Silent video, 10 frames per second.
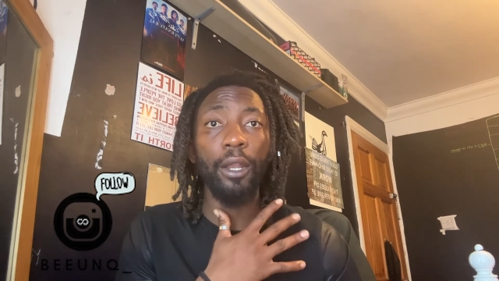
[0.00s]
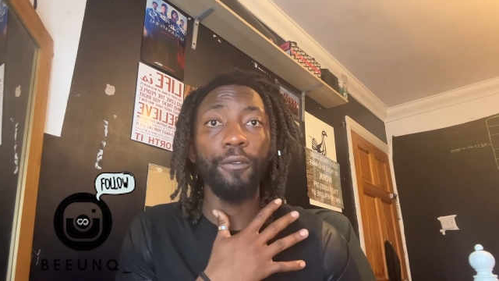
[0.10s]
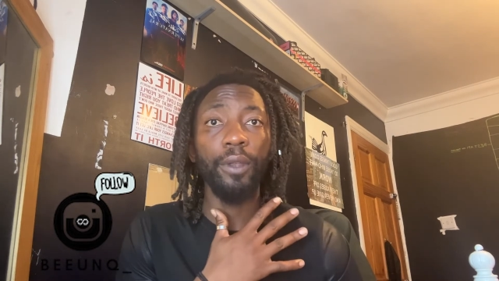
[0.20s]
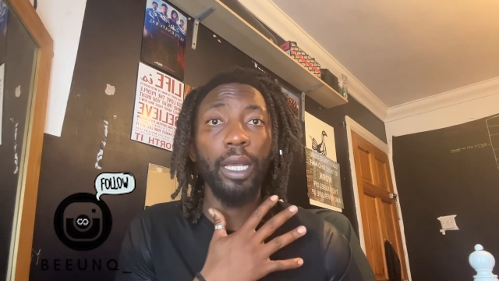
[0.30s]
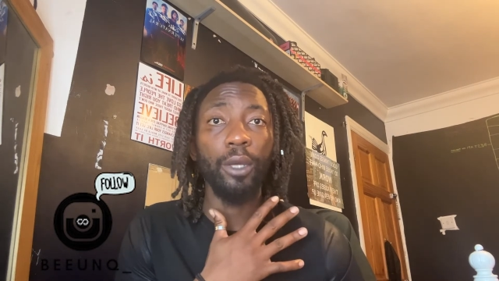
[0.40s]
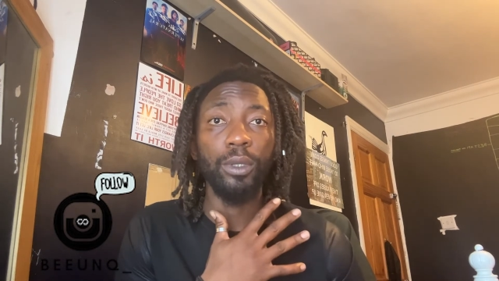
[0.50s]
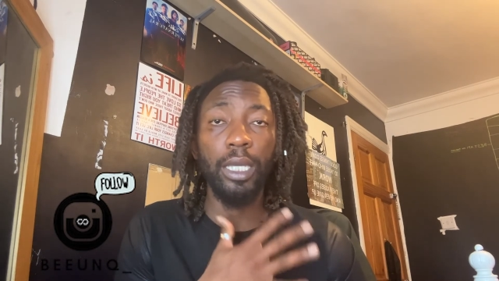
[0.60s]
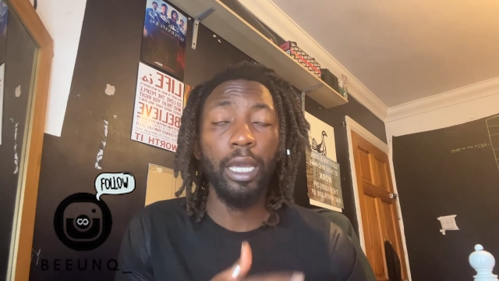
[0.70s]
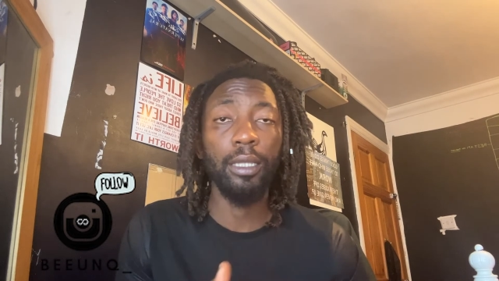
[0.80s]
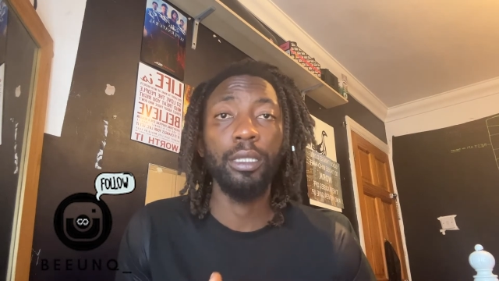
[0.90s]
I don't feel like it was
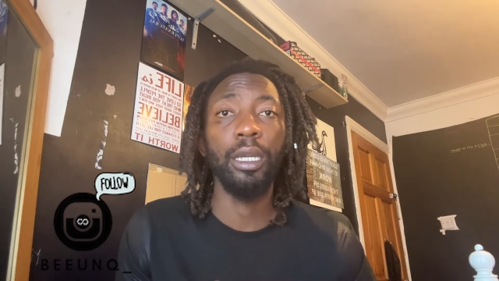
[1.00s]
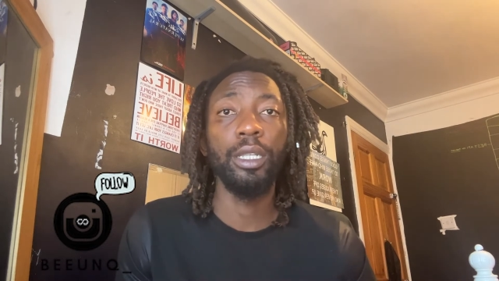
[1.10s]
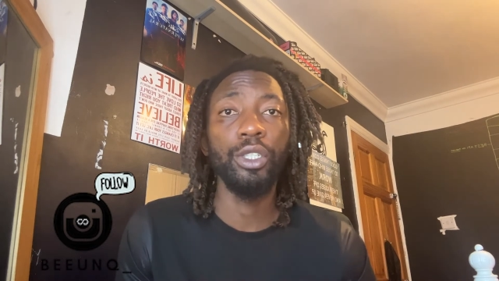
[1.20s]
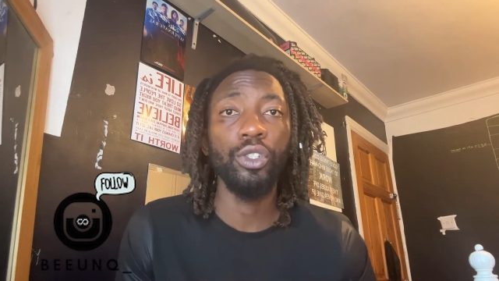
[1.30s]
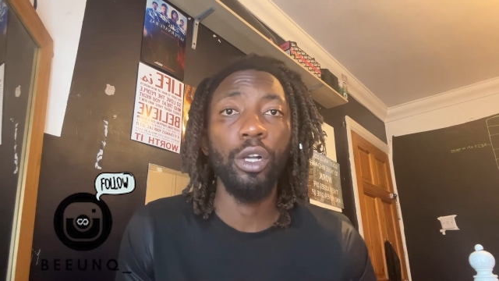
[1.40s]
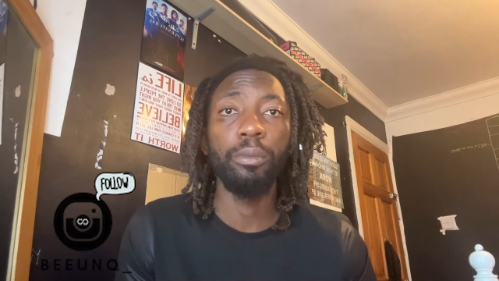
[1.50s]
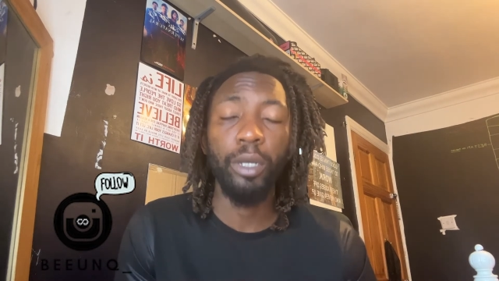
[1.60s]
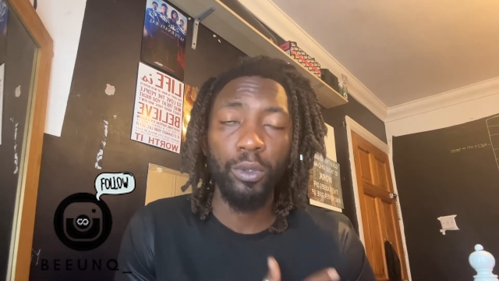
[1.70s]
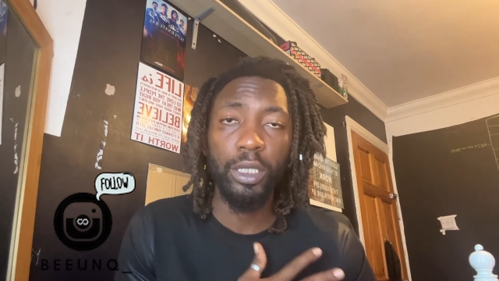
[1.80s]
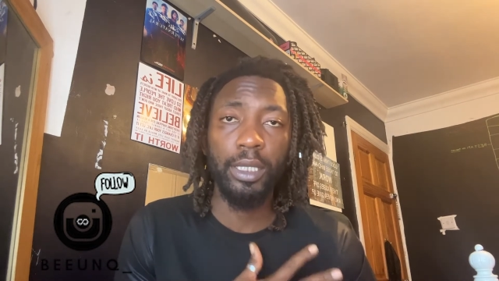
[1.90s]
a head-turning song, but
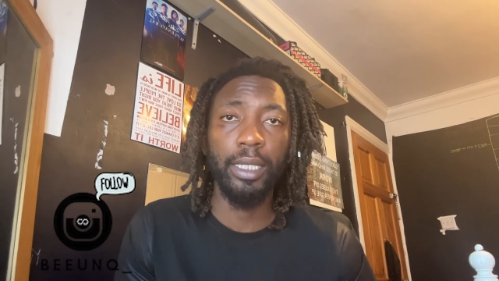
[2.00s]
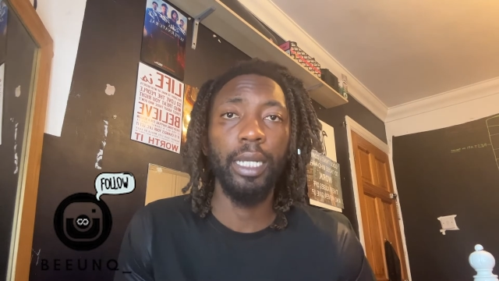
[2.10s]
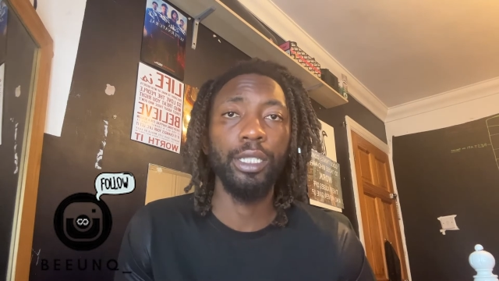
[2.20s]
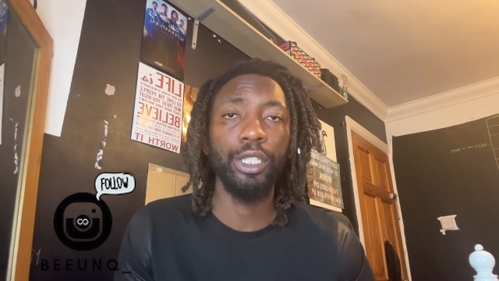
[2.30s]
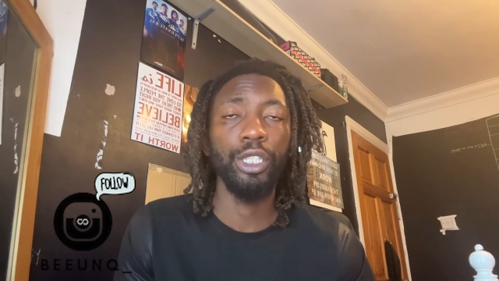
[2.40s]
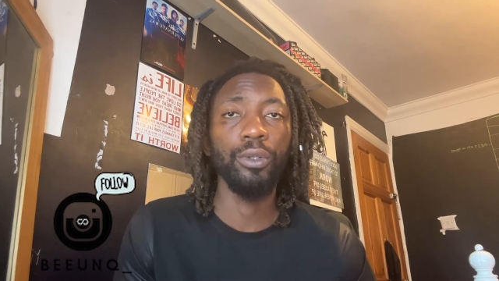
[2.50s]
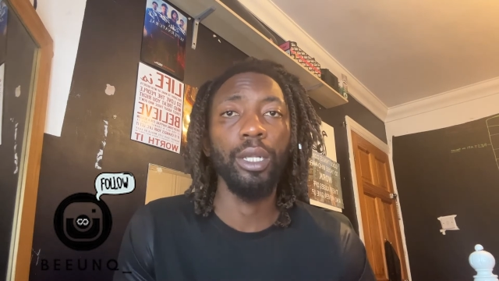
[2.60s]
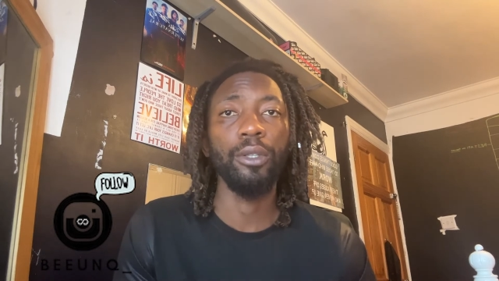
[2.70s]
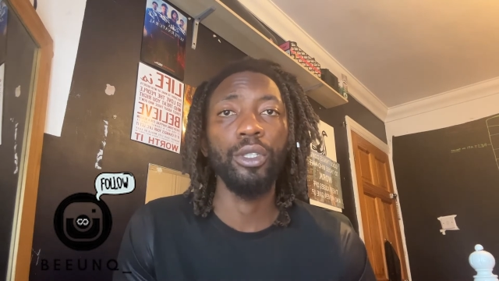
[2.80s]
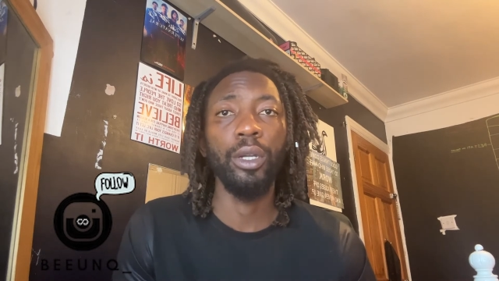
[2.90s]
it was just nice and chilled
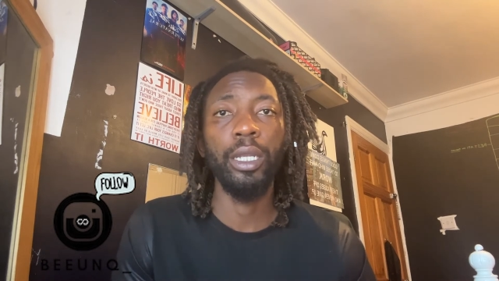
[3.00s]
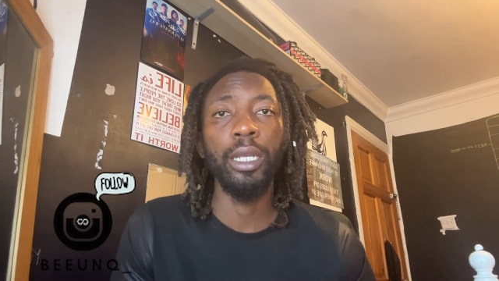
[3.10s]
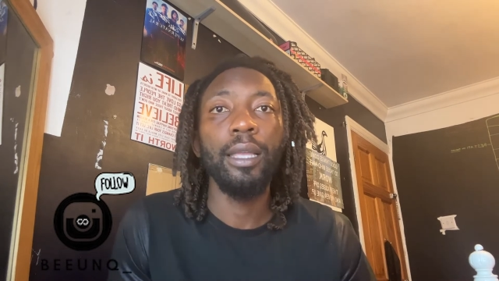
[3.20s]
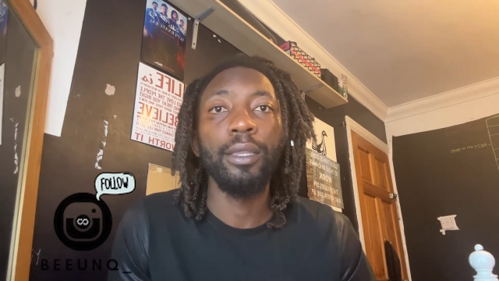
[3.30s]
out song in it.